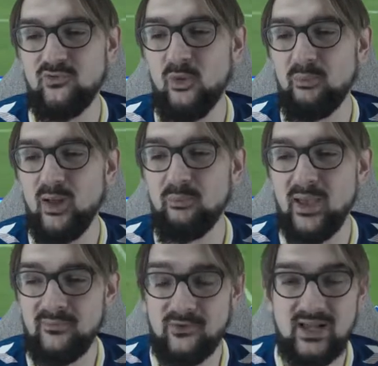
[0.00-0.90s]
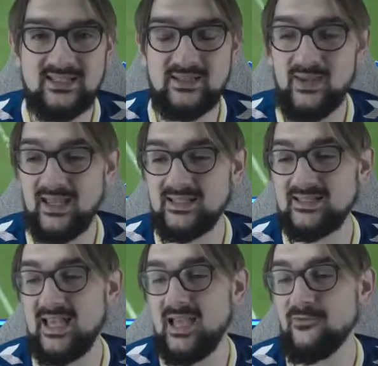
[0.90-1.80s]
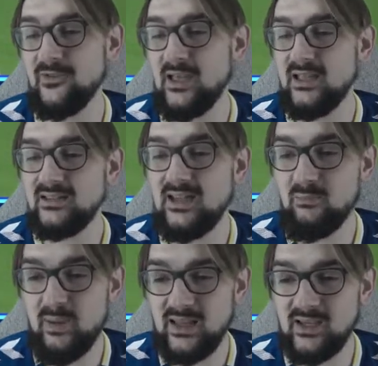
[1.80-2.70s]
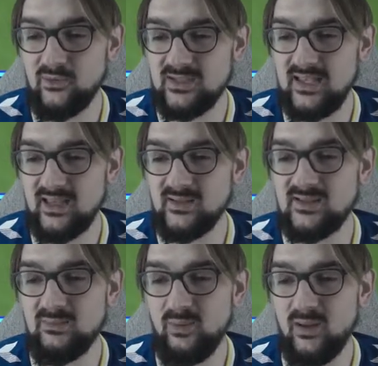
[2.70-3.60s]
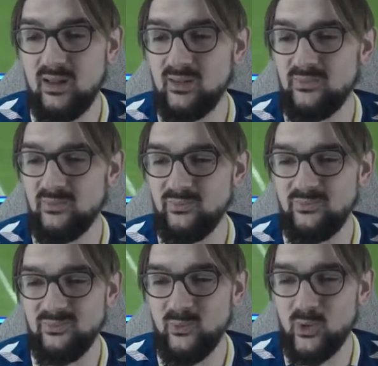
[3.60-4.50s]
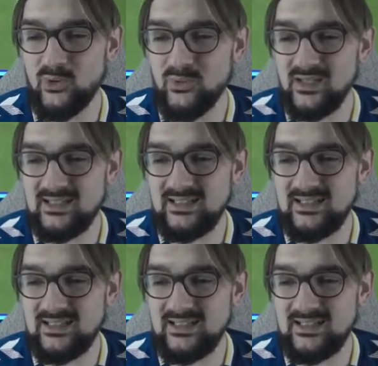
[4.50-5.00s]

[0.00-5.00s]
football. Pickford has to make a save. Dembele recycles the ball. We're really